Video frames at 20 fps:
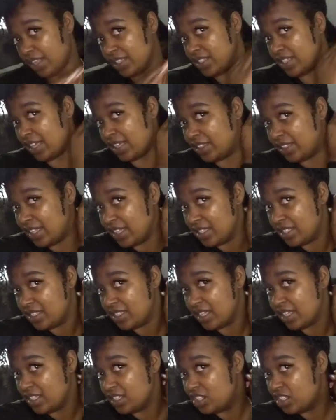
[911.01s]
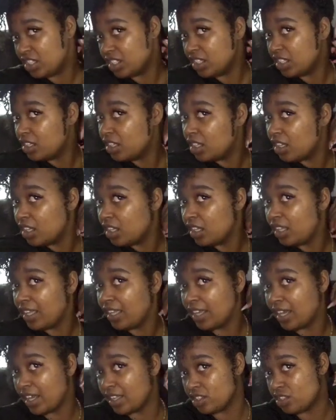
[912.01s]
take that section
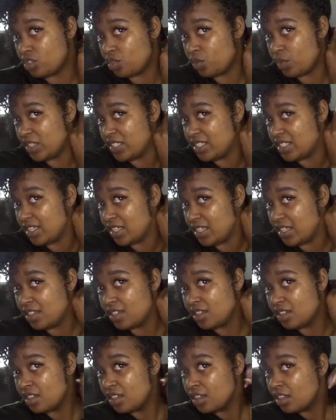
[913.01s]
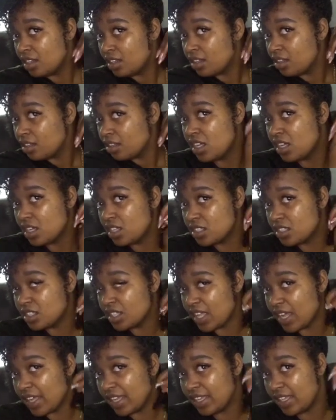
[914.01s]
and I twist it
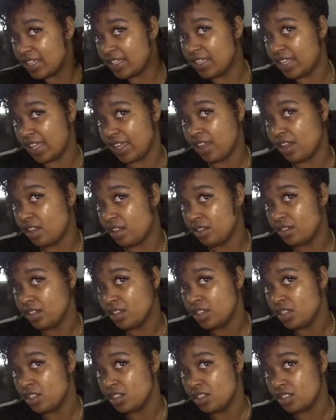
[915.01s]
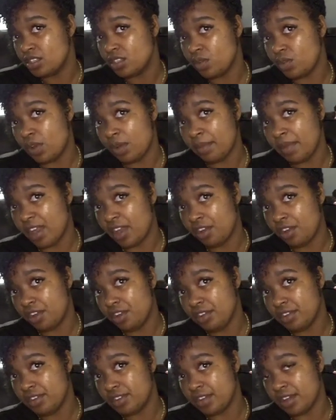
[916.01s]
until I get down to where my
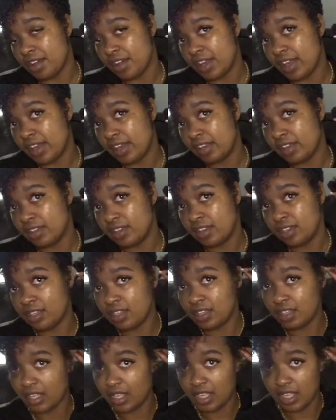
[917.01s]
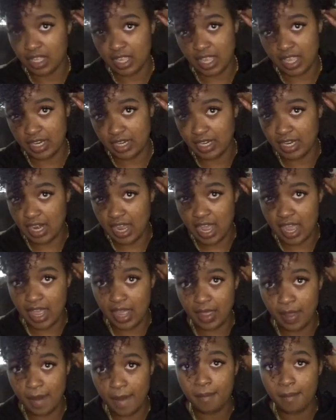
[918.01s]
curls are, and then
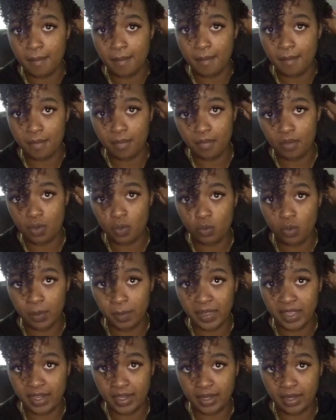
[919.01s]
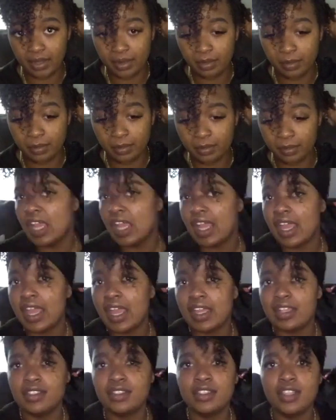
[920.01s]
I will pin it up.
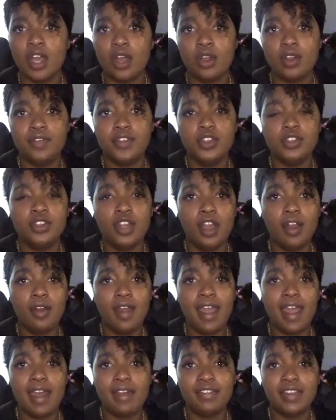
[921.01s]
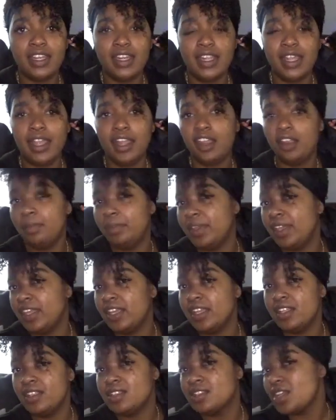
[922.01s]
And so if you don't have any
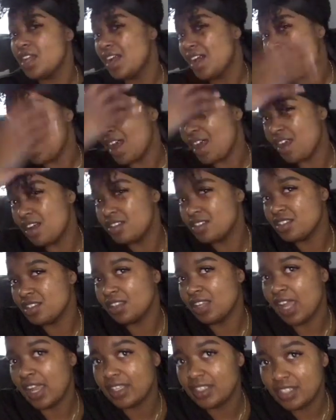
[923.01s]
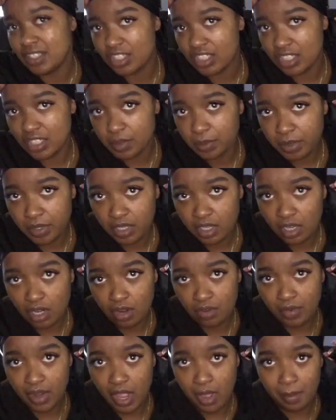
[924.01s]
hairpins, I also like to just put
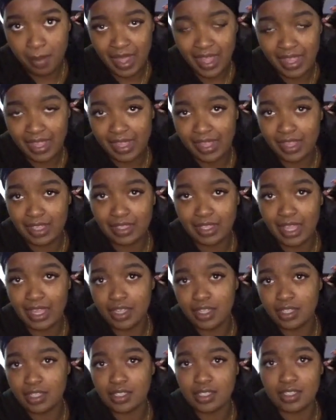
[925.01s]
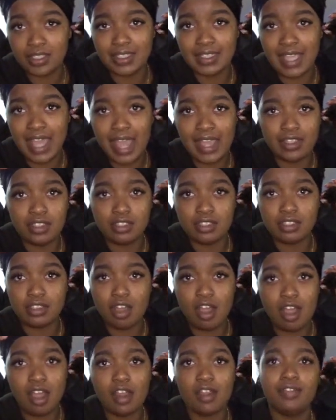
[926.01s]
around my head like a satin
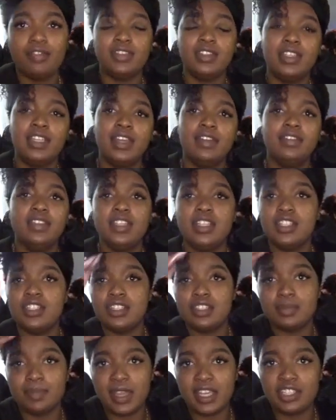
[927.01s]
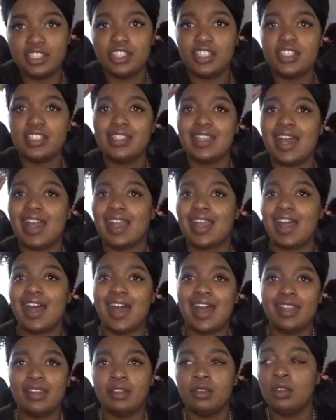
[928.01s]
scarf. Definitely just make sure it's not
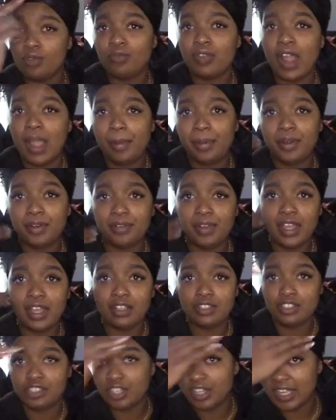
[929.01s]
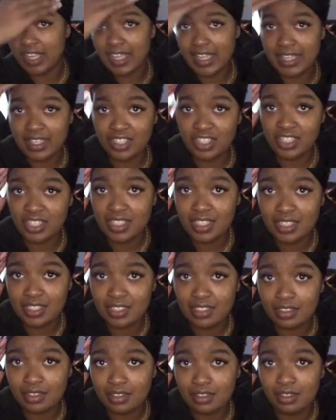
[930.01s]
cotton. Wrap it around your
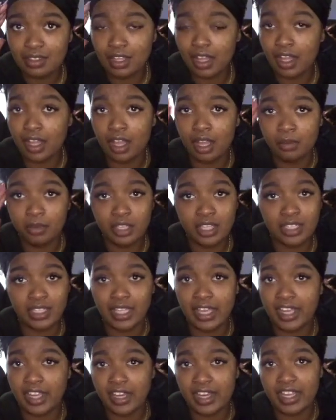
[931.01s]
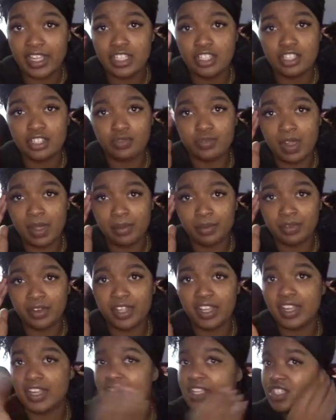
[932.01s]
edges. You can lay your edges, wrap
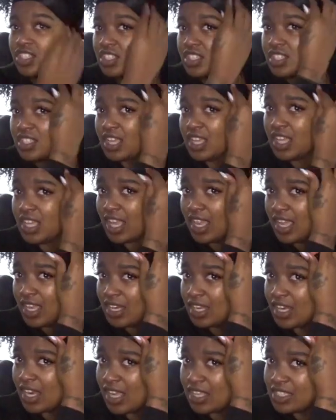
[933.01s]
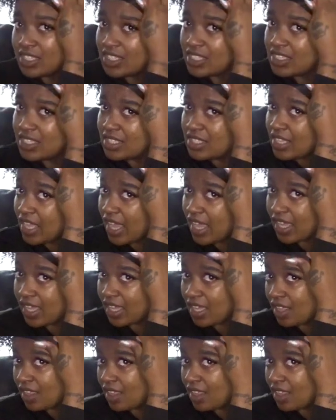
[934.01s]
around your edges, and then I just take